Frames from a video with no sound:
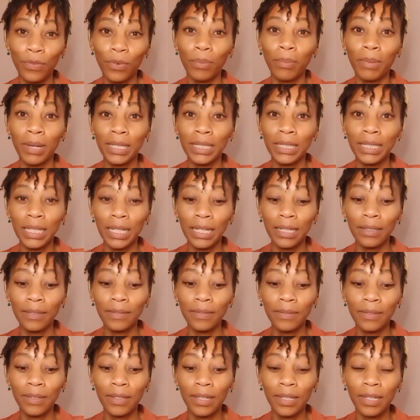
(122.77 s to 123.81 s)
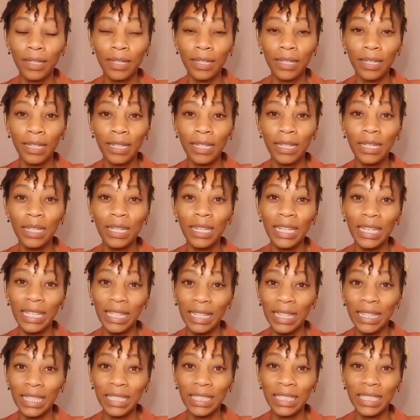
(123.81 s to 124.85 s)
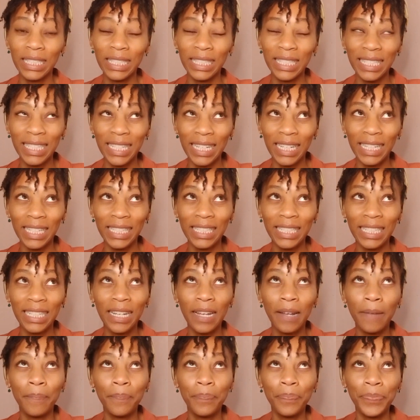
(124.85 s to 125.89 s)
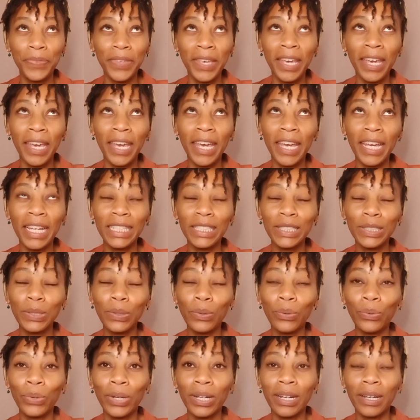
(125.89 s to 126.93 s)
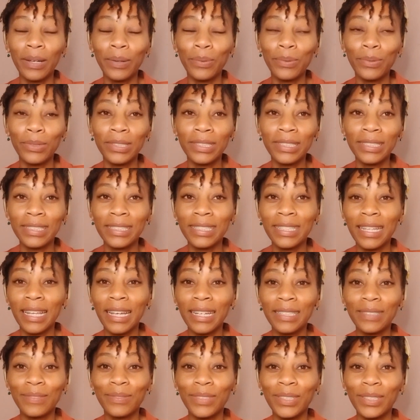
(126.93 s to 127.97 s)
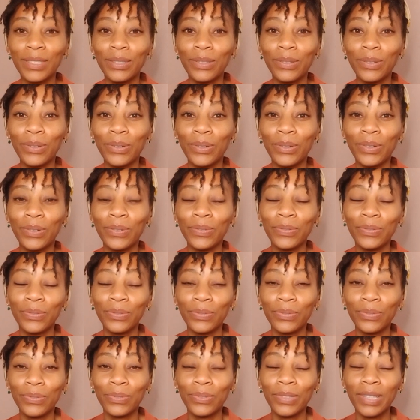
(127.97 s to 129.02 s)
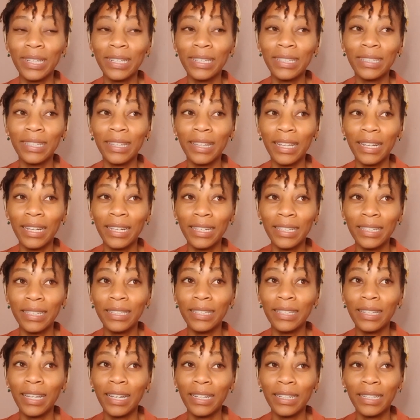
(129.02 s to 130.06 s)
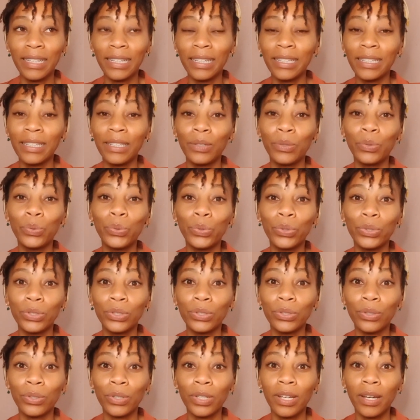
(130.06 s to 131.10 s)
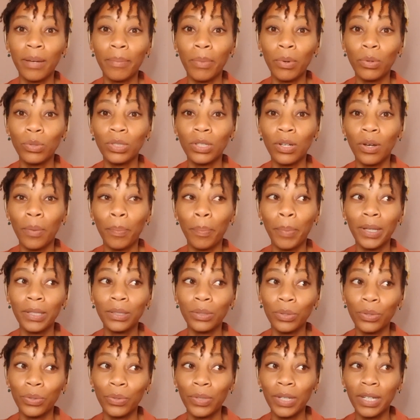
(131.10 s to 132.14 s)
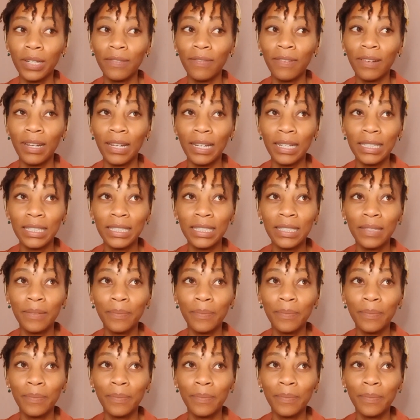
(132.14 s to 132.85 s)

myself in this state. And so when I watched that video of that lady who was talking about our personal red flags,